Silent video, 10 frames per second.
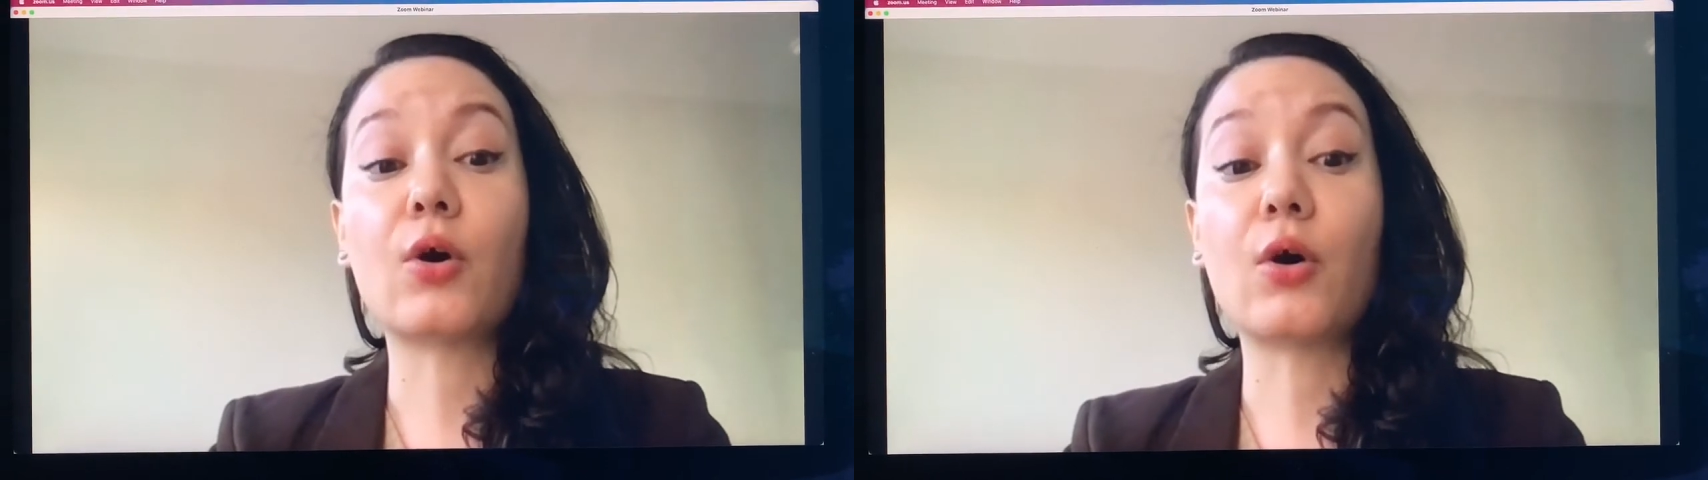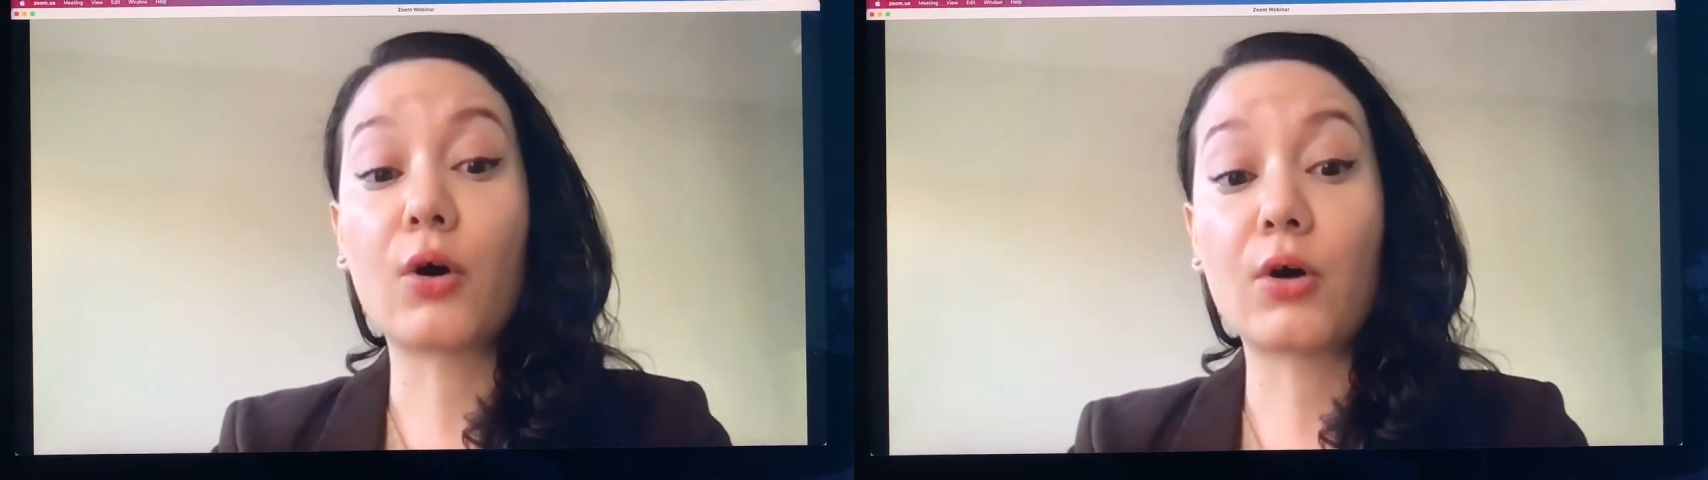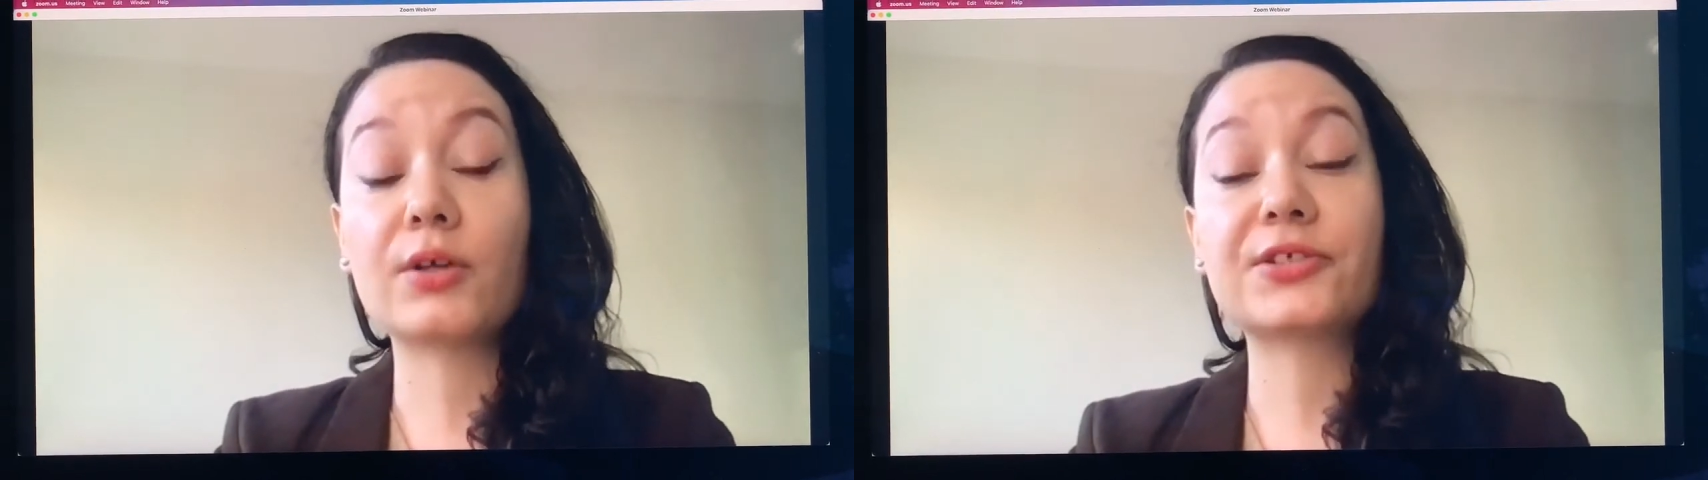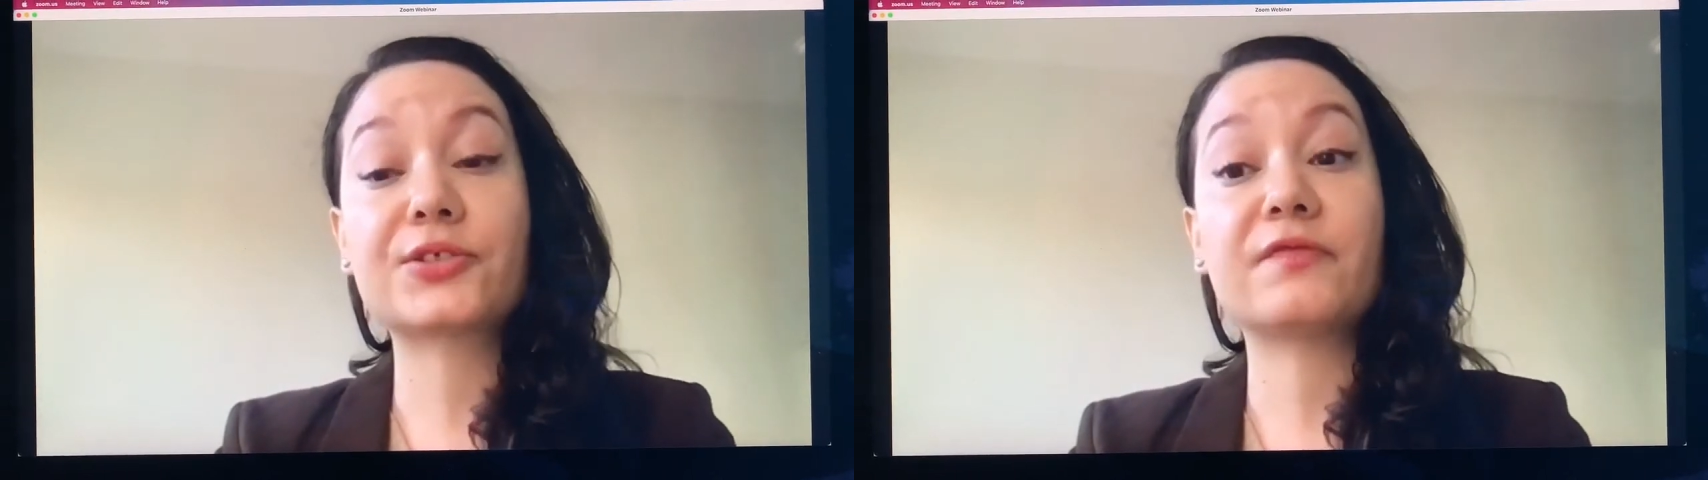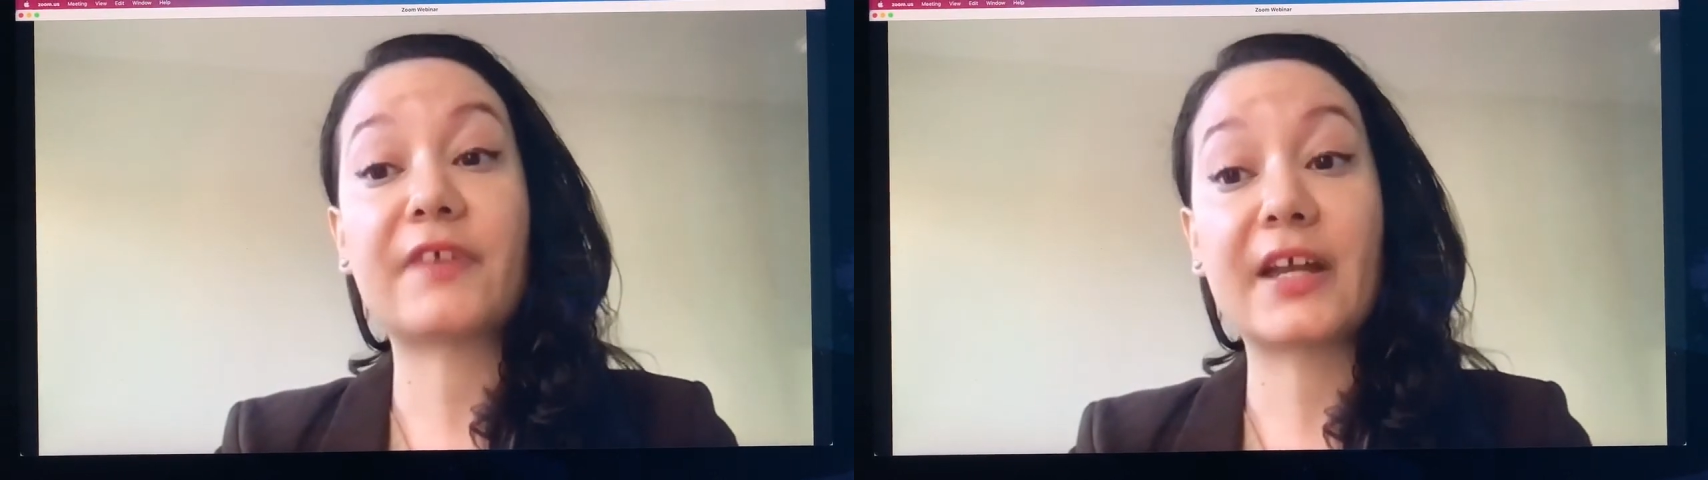all
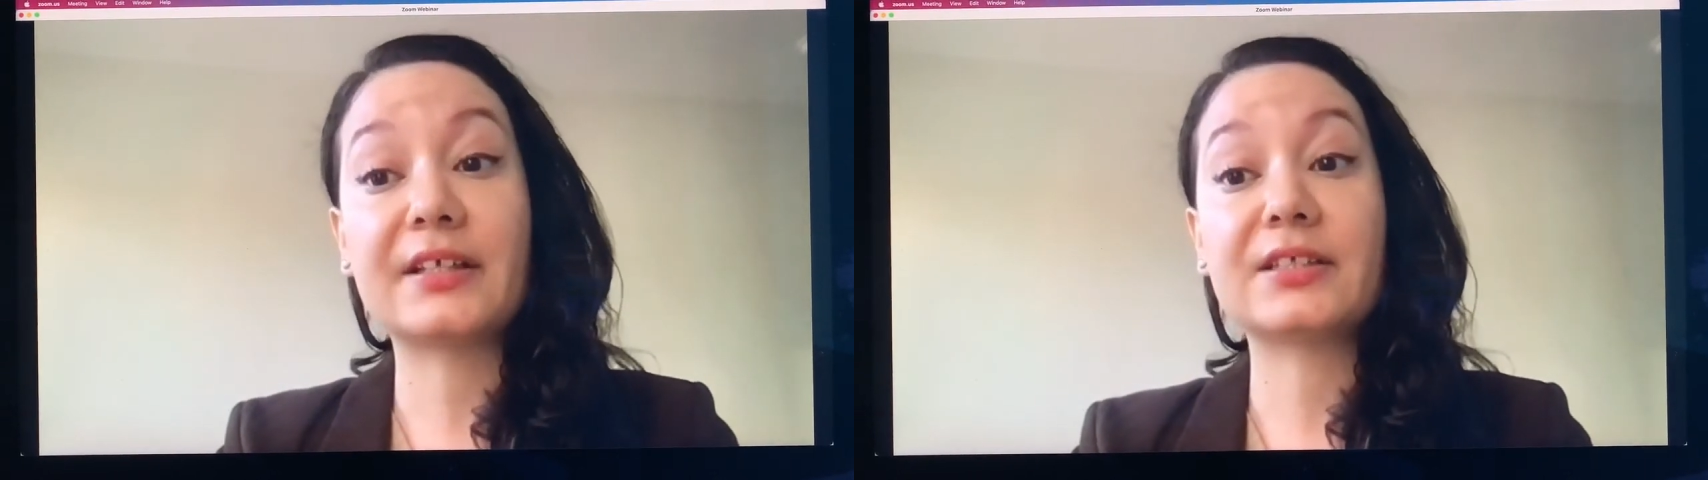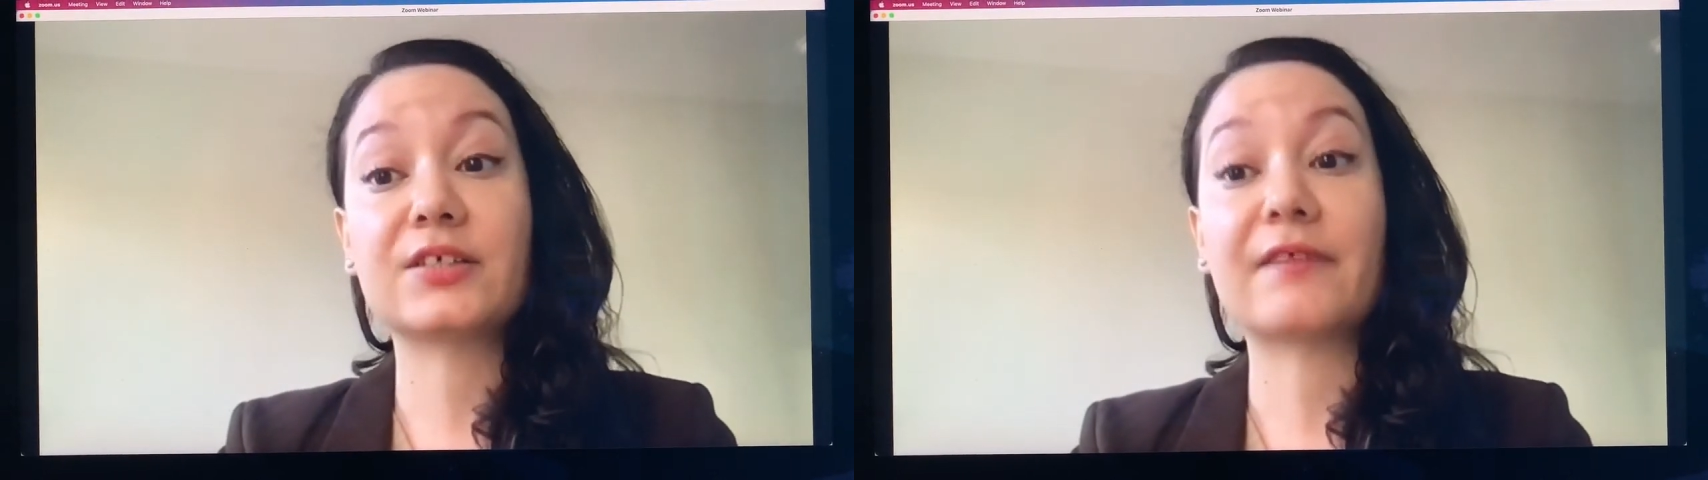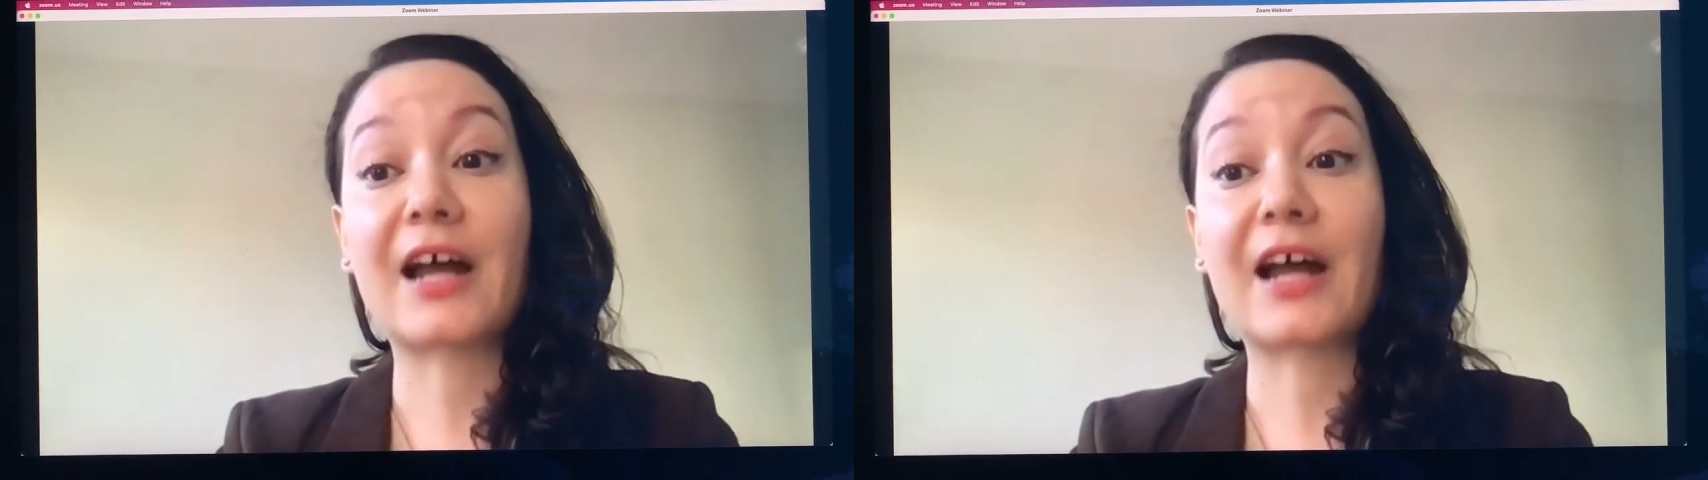surveillance of